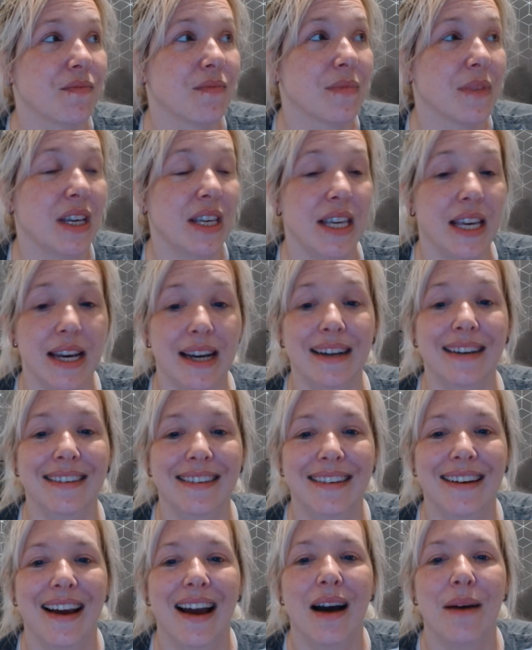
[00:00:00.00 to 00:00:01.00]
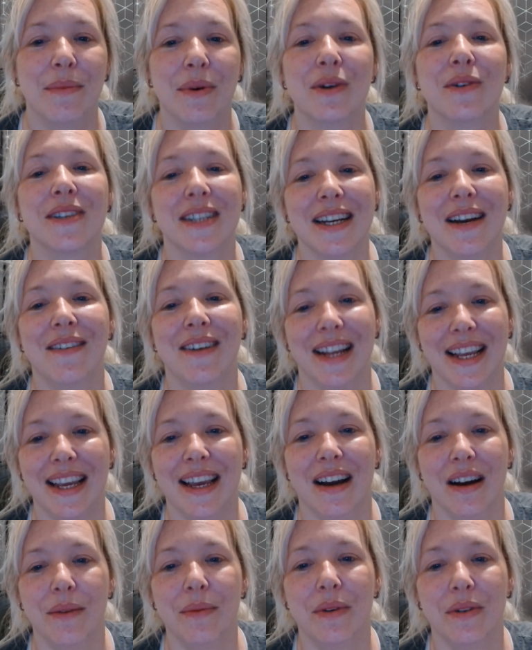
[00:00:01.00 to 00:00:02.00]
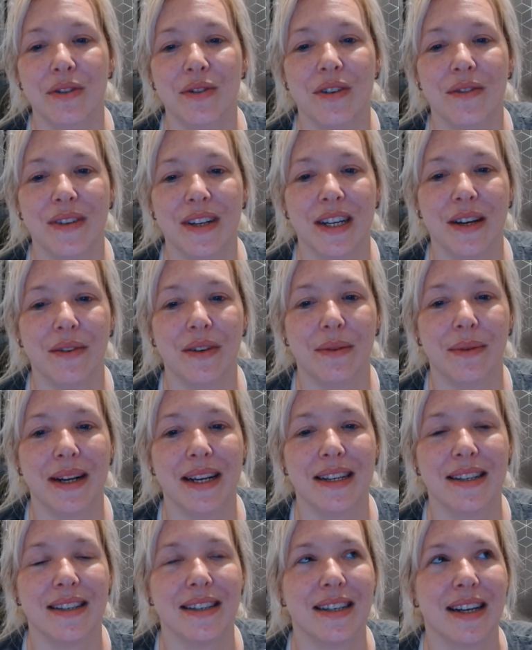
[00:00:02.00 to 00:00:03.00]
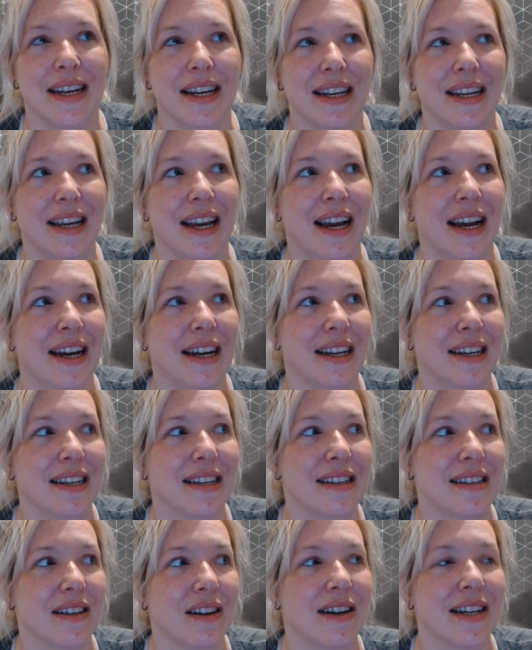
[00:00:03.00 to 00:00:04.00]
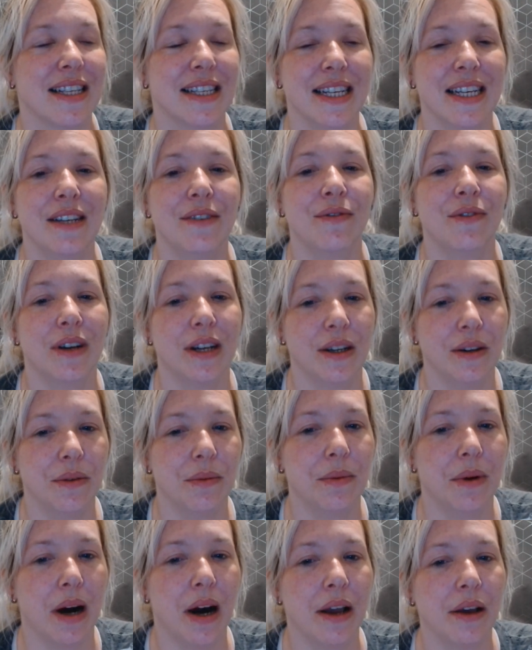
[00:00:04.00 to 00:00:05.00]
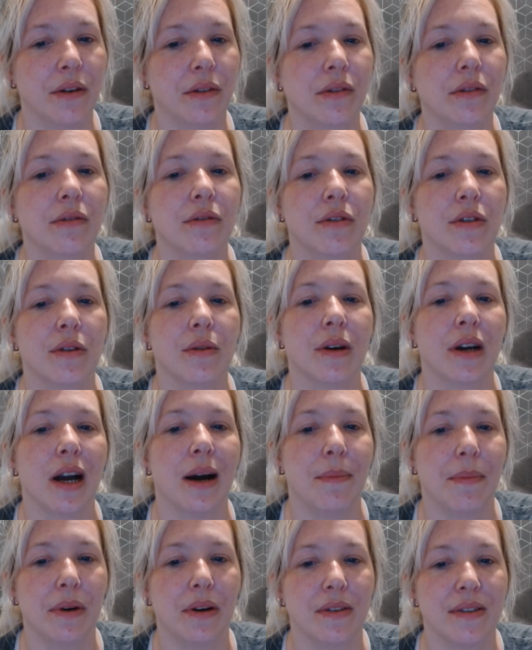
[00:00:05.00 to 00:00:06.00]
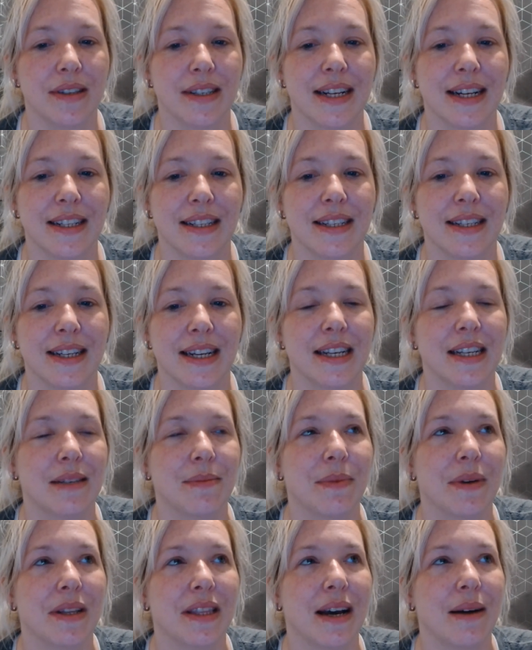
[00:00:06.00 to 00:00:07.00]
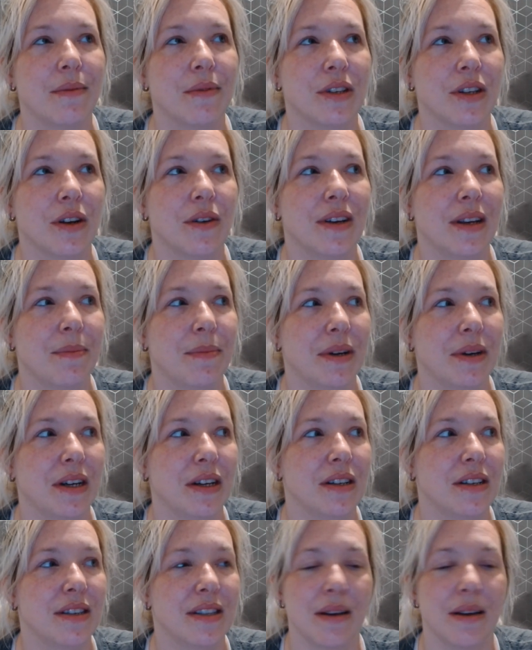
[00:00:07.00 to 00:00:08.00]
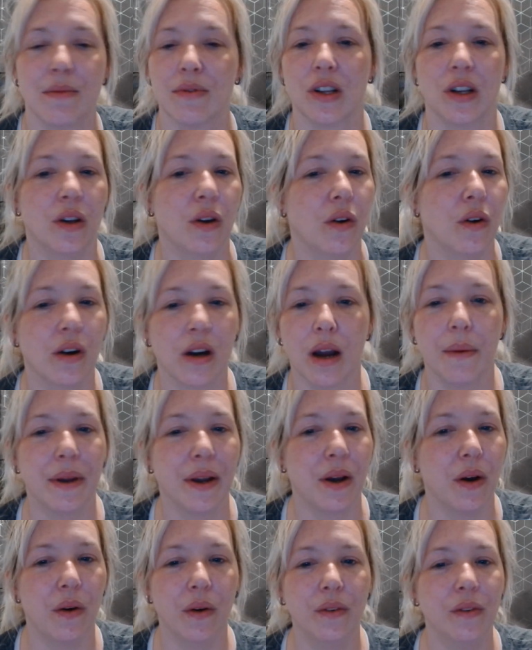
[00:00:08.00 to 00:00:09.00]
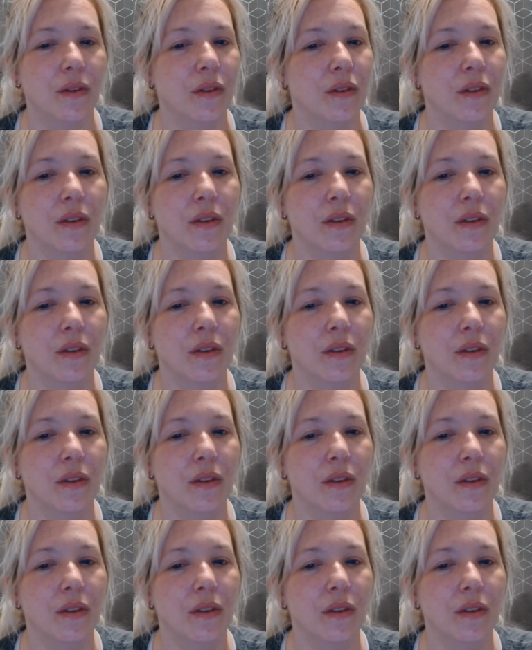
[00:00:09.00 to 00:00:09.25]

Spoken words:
Yeah, but ordinarily, yeah, I will do a video on a Wednesday, and I did for a little while do a couple on Saturdays, but that was only because there was a lot going on